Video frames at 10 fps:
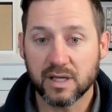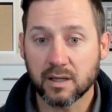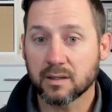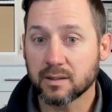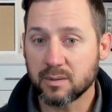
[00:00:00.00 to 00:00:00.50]

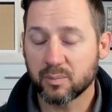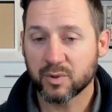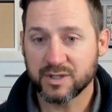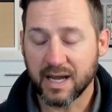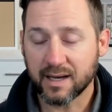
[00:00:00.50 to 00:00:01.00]
resiliently
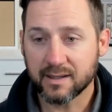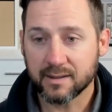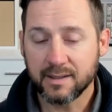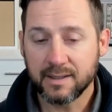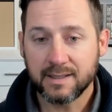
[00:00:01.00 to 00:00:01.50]

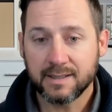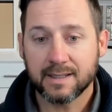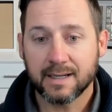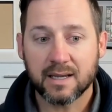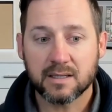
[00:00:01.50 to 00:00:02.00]
protected.
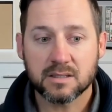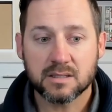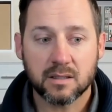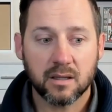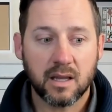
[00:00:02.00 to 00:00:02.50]

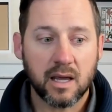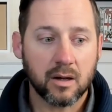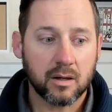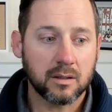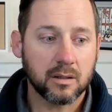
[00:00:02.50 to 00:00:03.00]
And
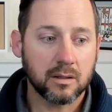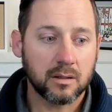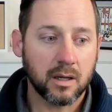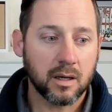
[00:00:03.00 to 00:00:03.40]
they are,